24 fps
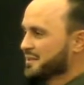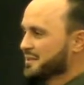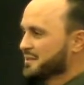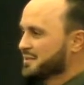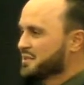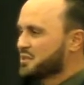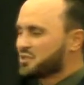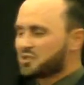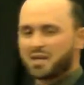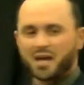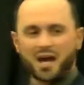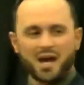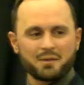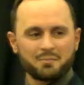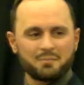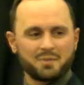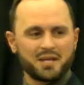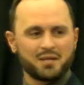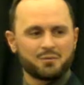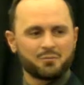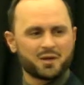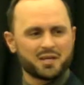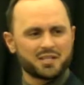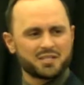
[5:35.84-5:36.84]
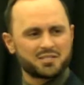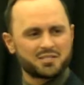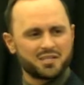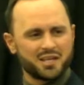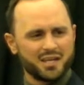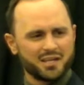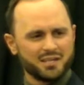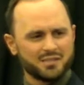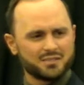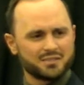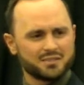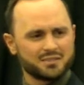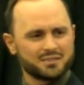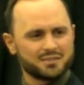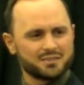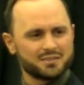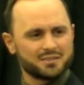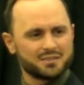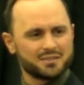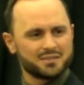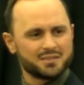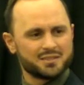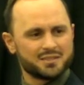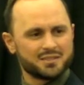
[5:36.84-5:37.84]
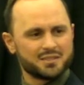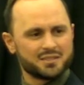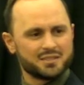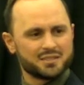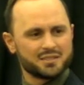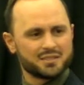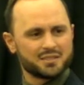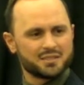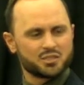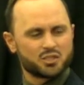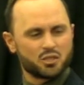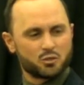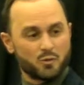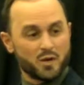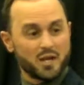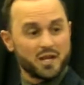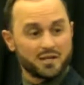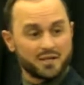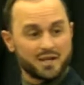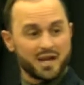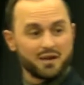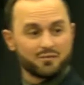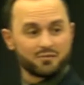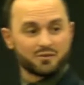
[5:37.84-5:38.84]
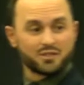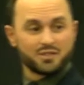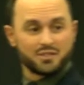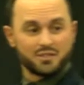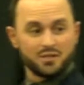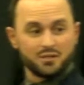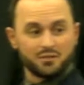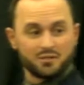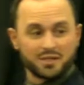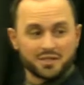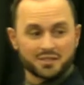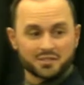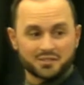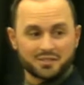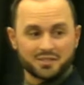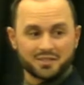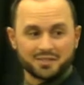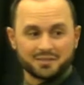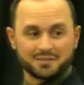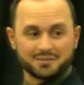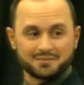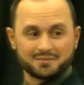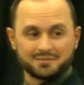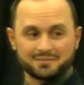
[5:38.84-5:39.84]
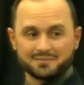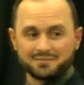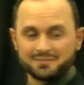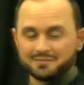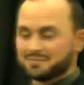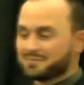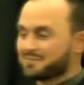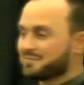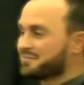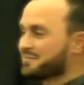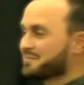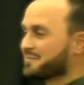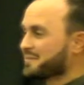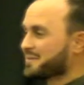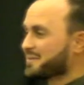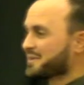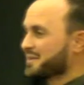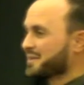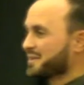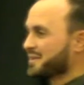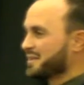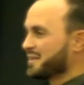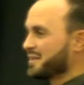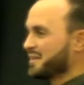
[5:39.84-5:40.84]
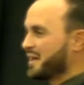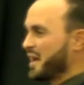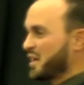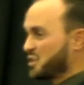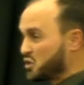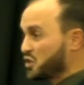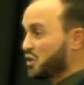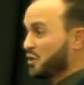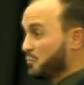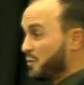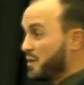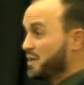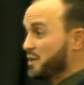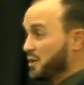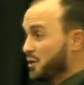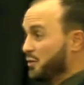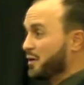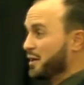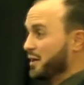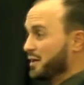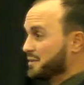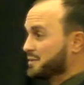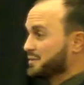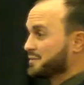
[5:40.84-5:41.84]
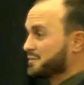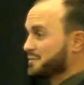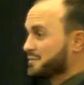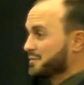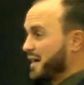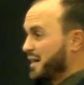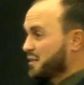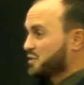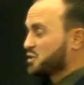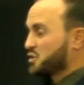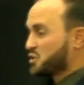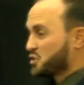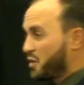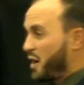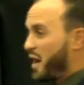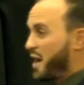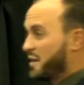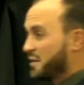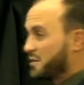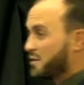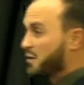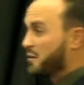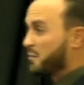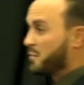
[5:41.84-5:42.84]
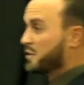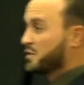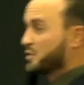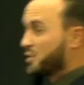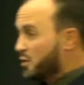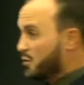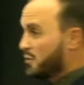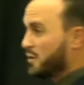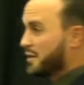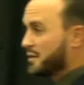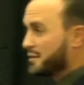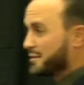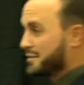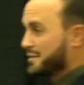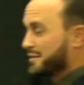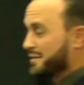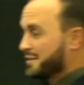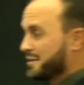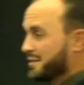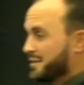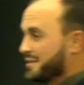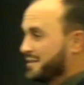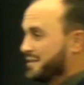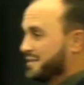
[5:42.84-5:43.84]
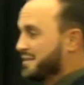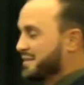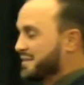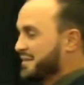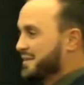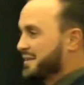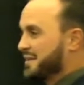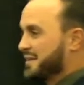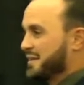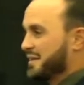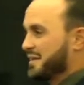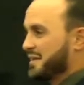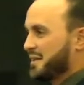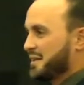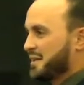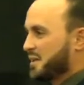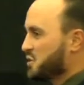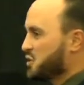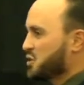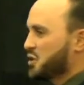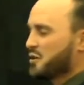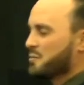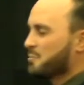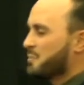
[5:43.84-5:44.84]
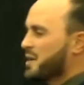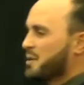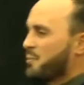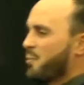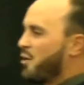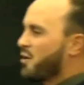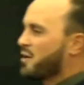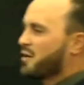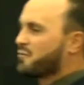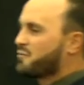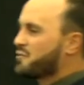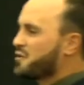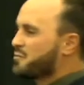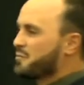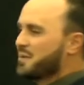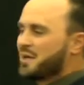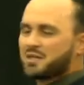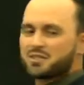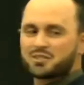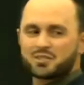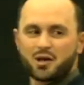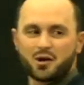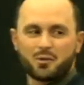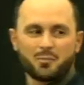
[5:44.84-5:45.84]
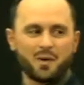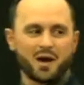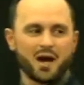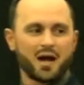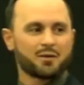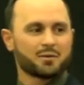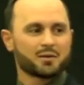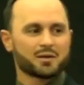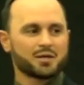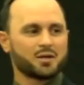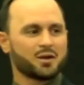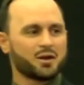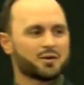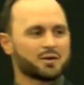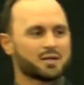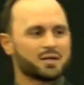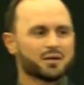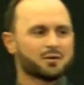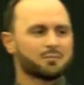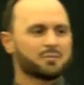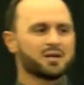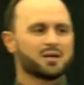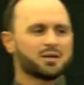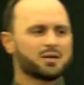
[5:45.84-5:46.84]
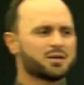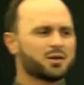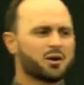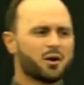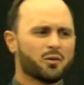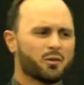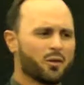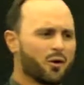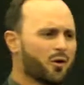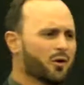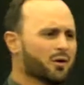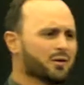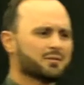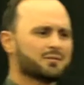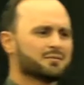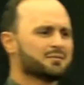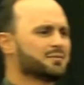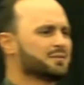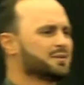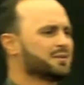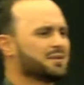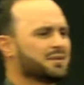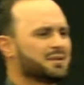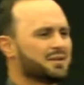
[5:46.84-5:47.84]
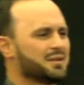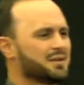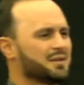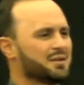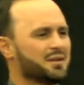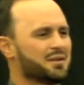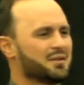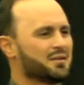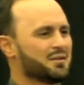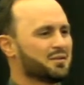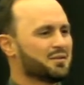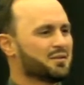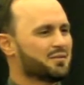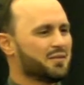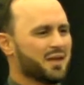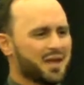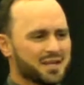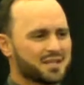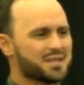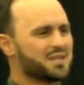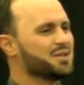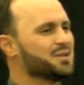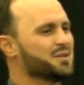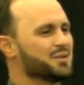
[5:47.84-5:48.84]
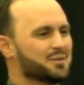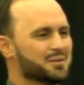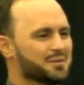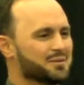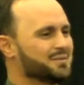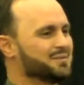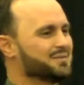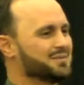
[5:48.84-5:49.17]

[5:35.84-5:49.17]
Does God mean what He says? Should we endeavor to do this then? And should we do it? Not just try to do it, but do it. There shouldn't be more than a few minutes go by where you don't hear me or you go, "Lord, thank you